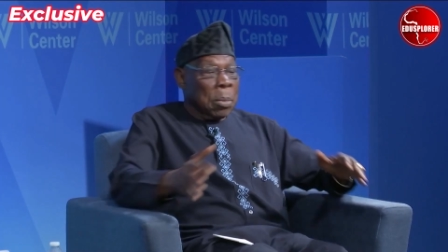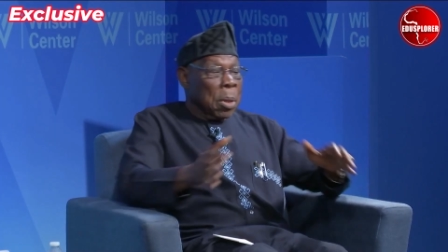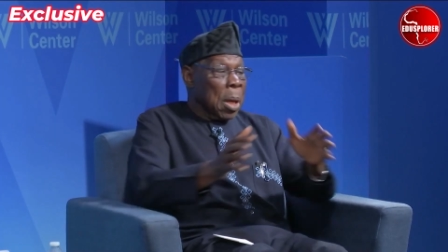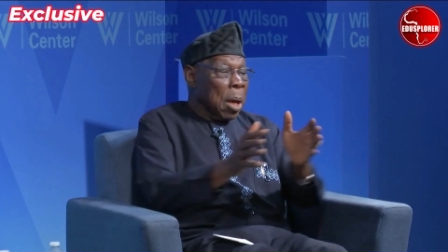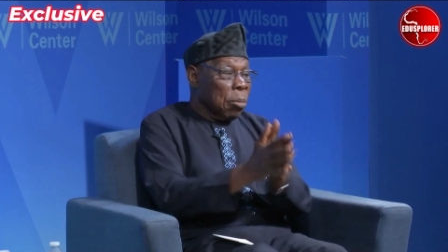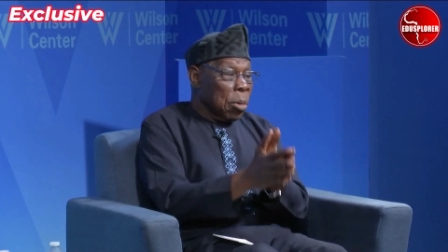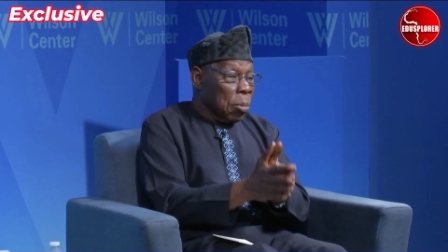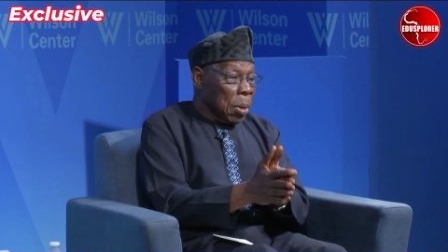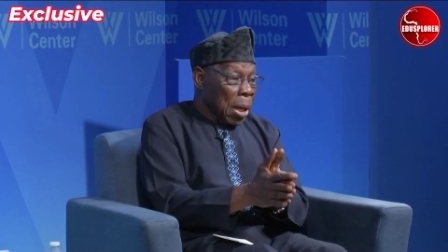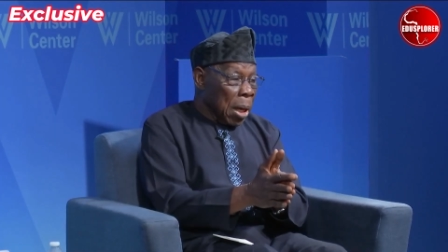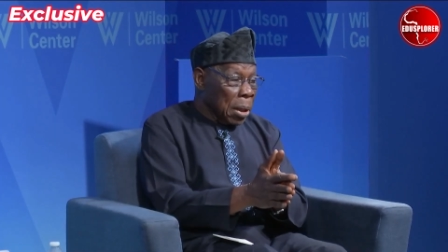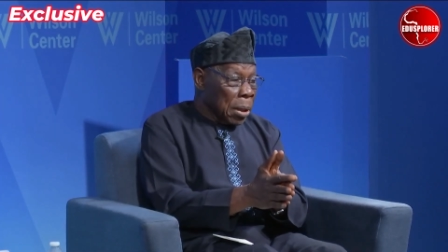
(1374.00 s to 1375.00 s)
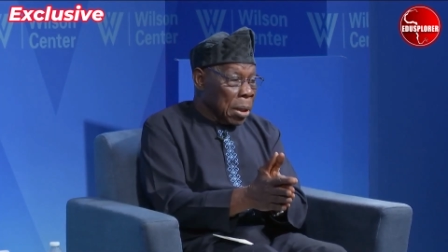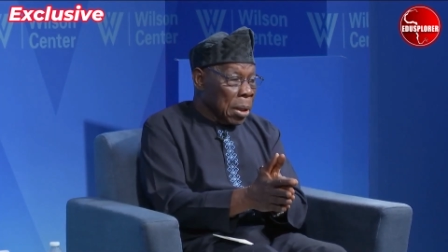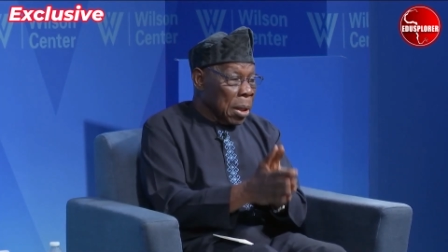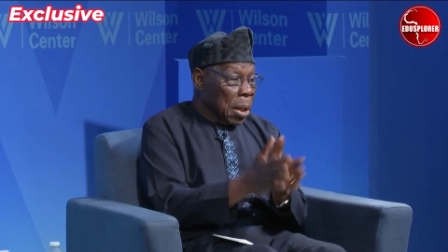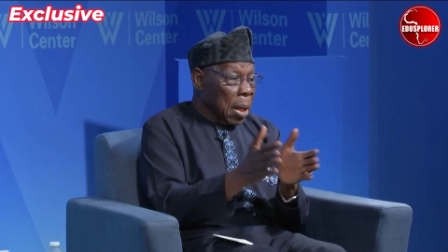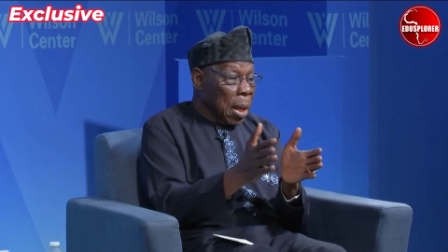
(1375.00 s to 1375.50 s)
and we will agree,
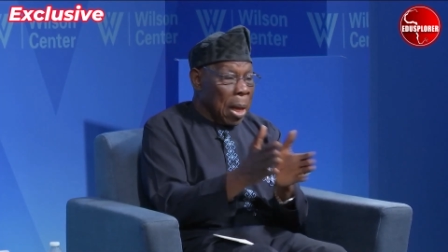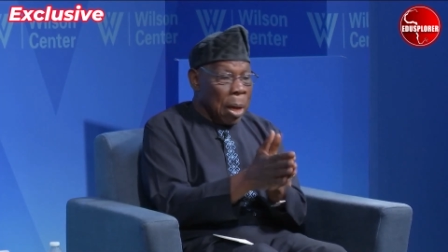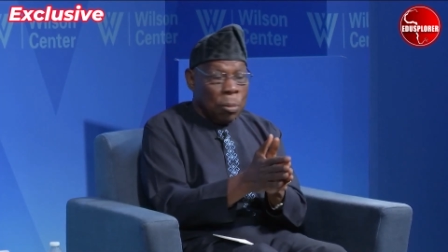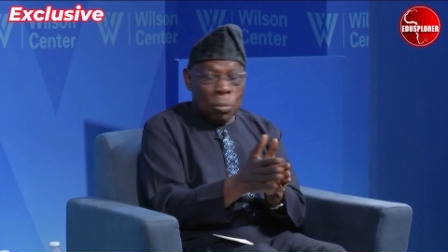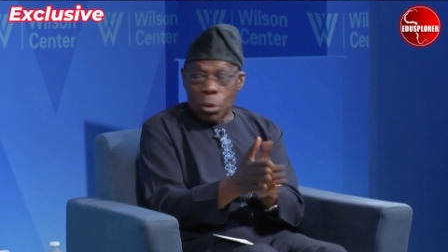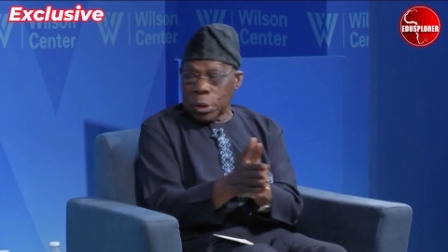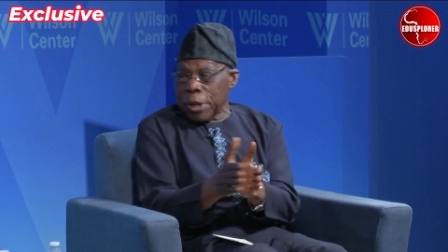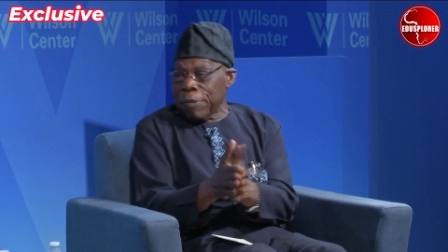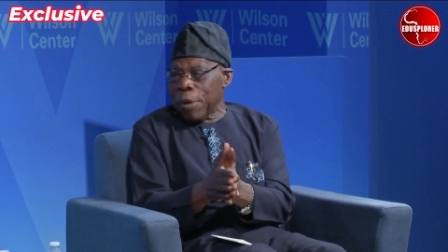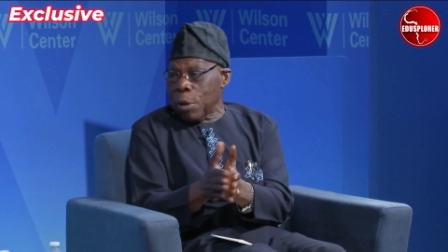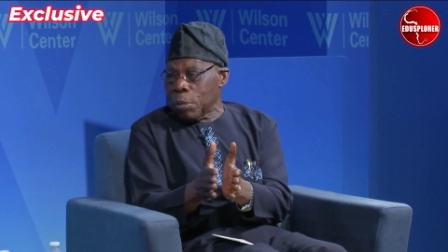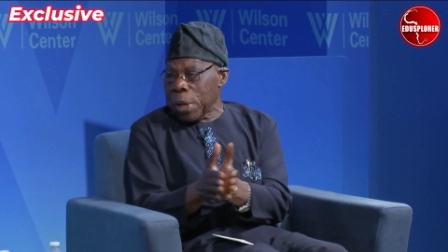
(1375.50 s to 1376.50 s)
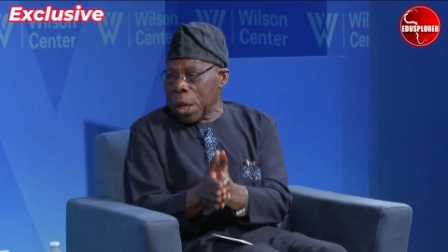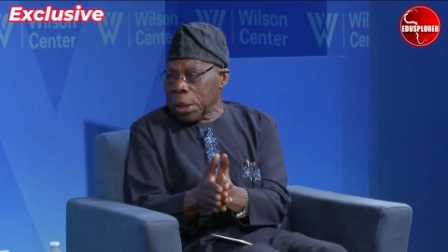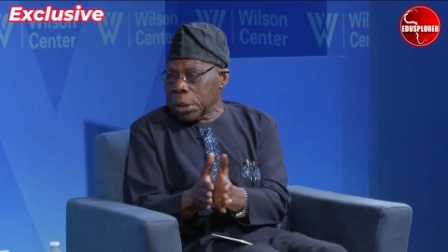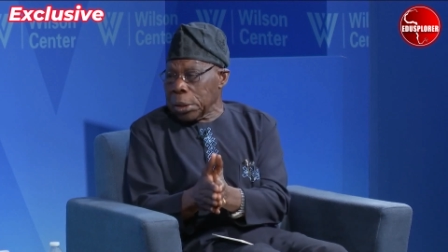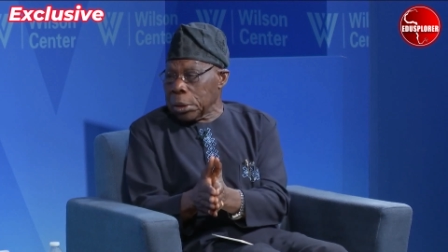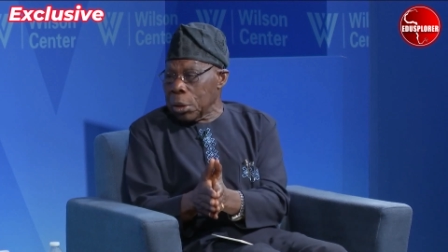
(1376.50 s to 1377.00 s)
and whatever we
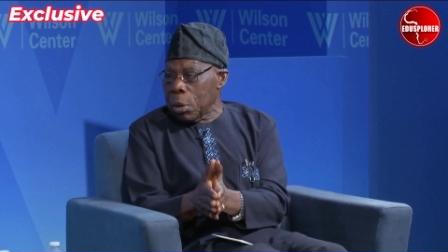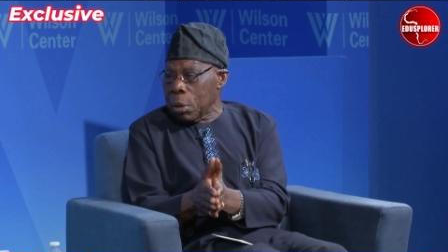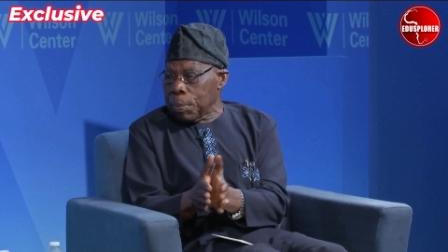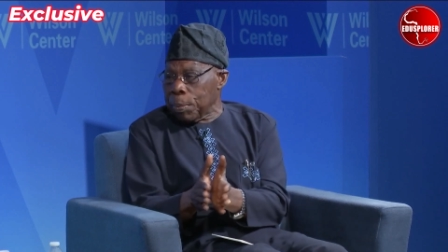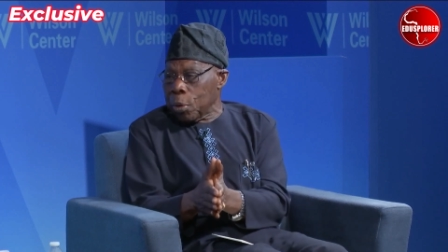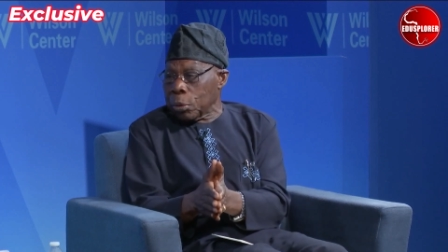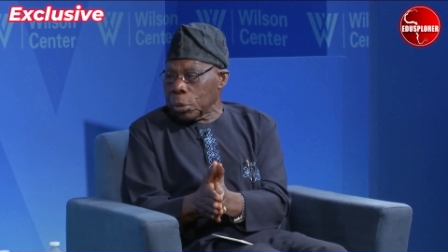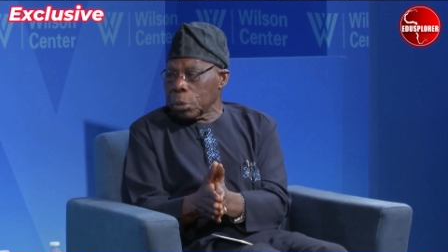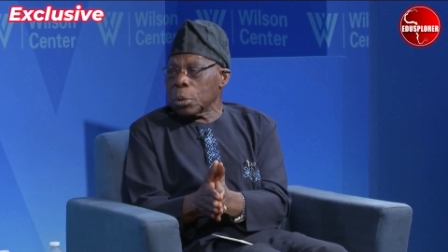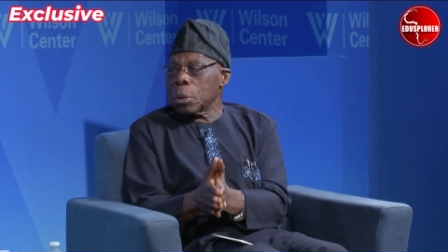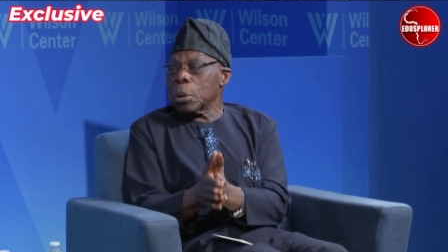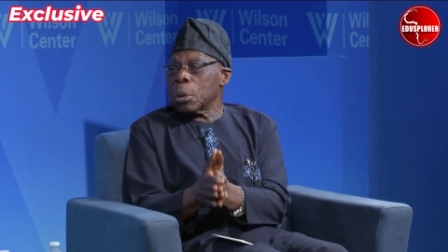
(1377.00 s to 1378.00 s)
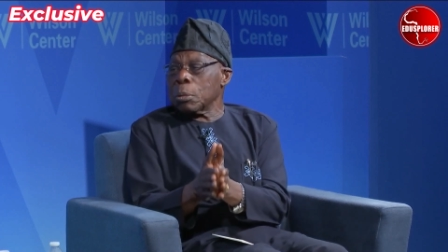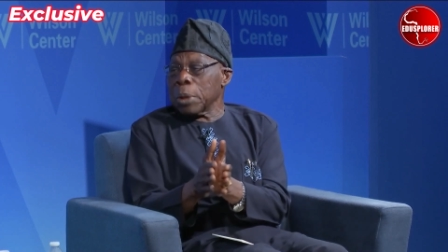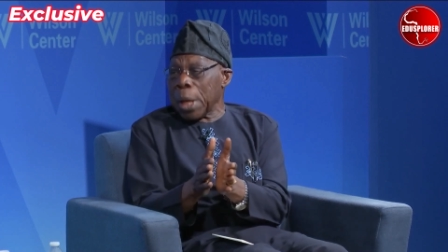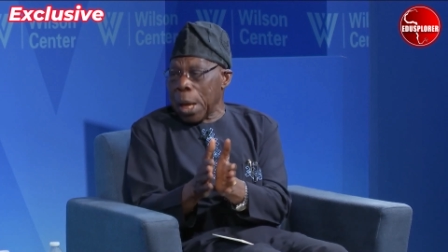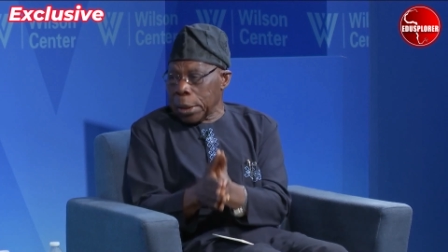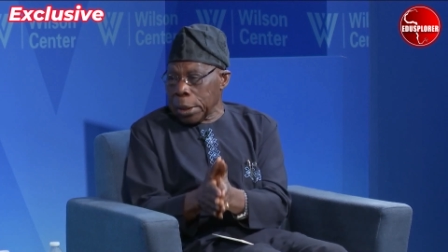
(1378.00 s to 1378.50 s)
agreed upon, we
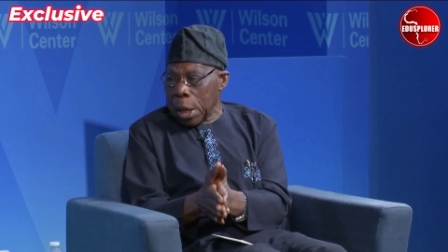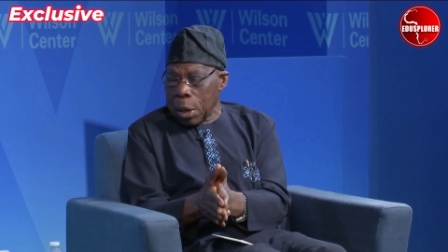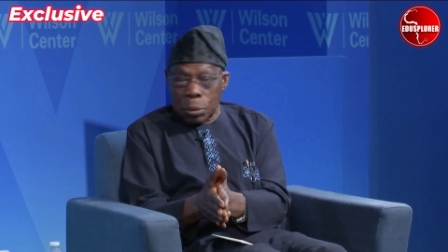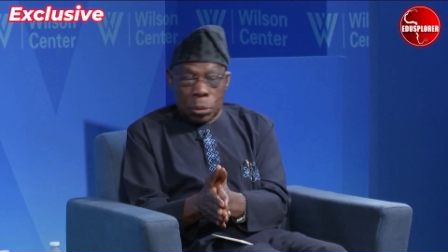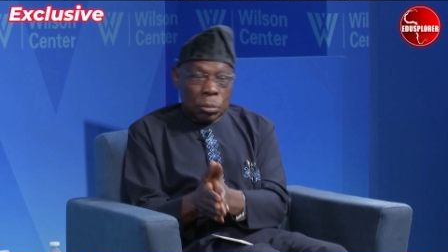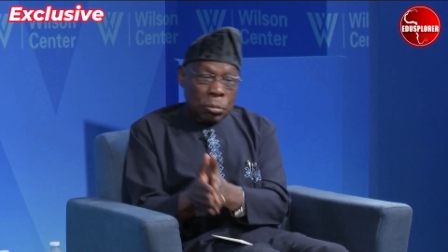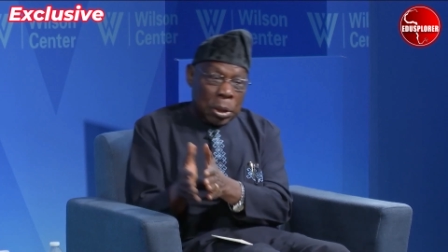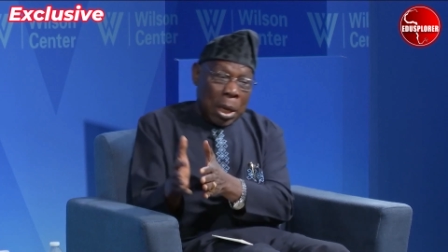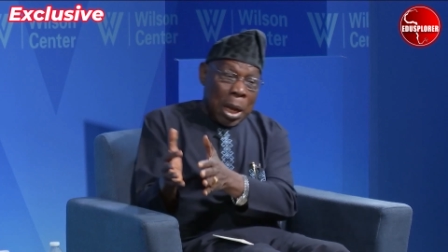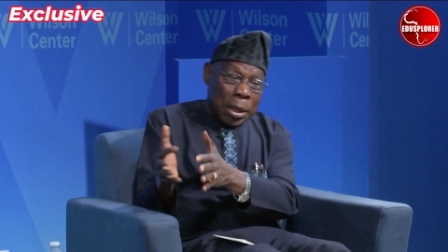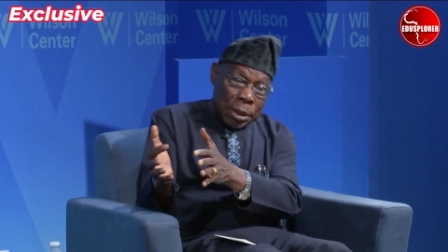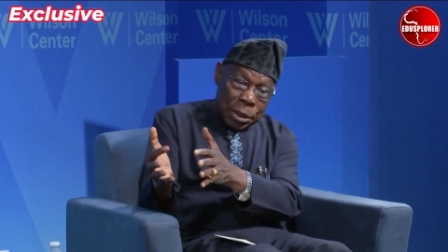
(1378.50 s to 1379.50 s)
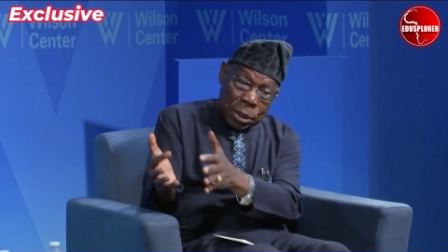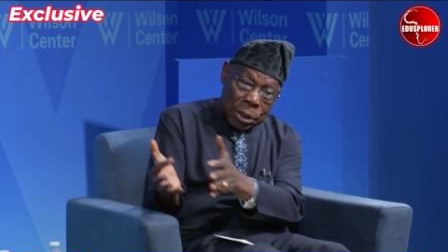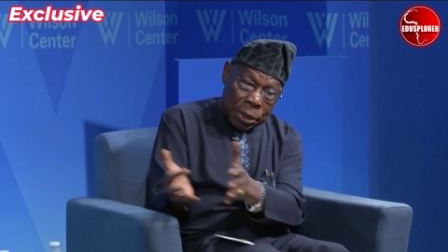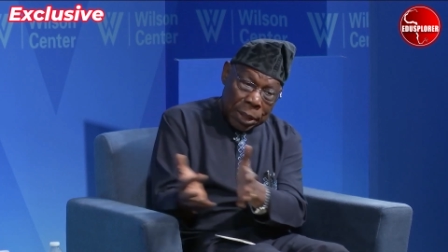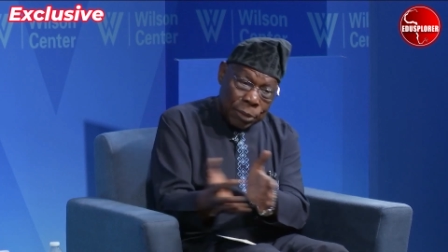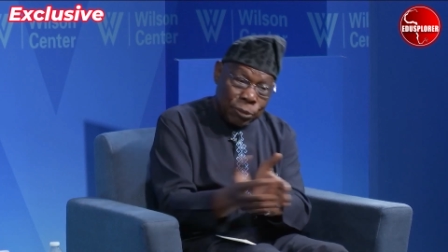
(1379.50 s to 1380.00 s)
carry out. We carry the
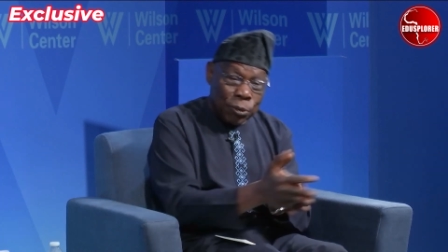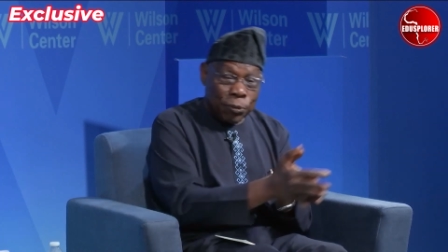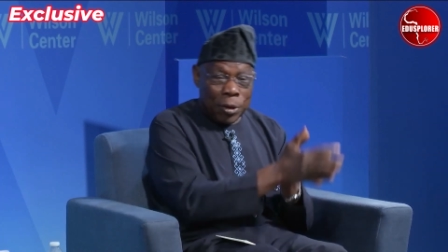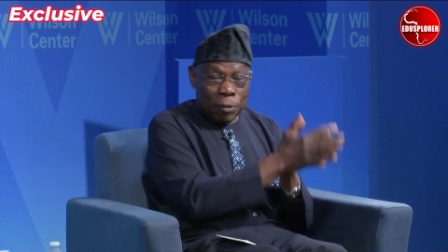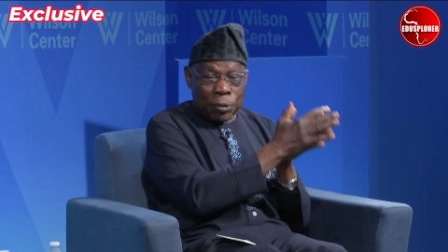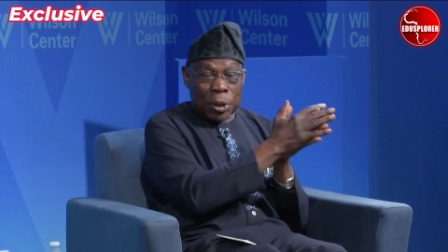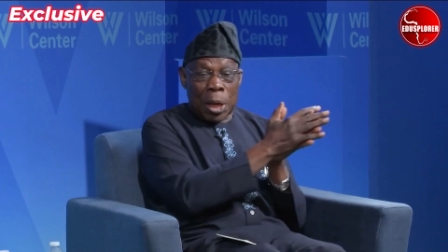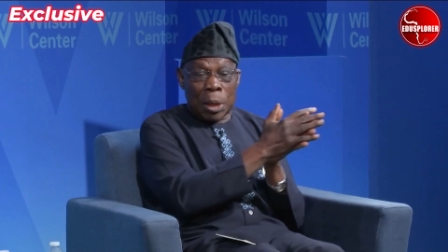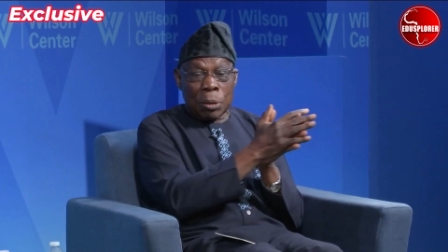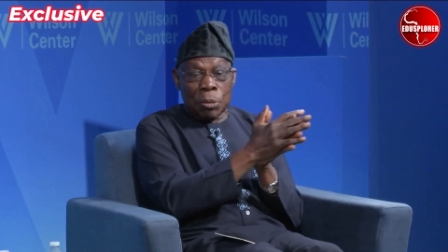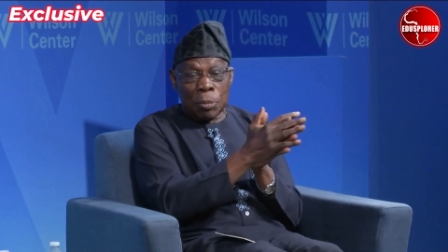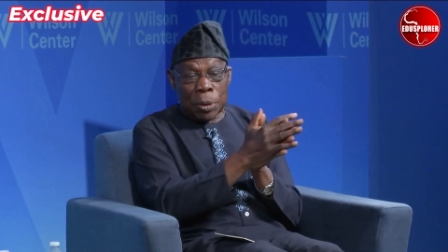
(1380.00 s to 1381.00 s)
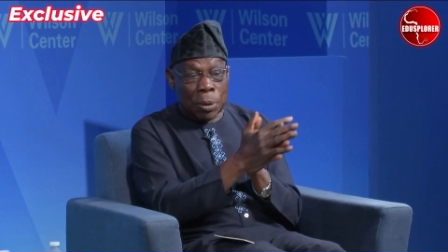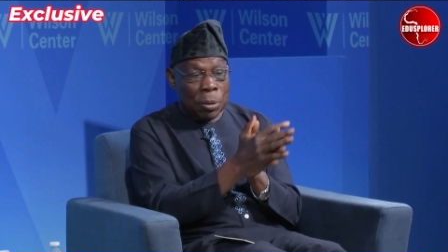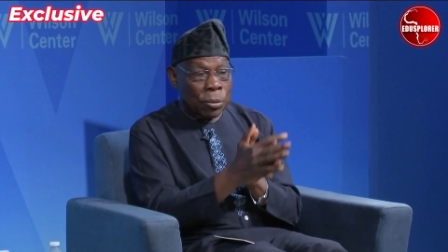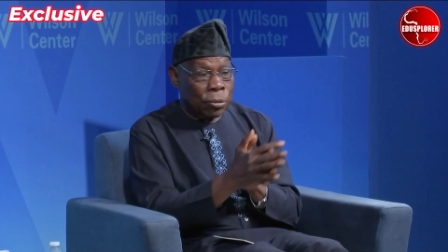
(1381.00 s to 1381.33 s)
rest of Africa along with us.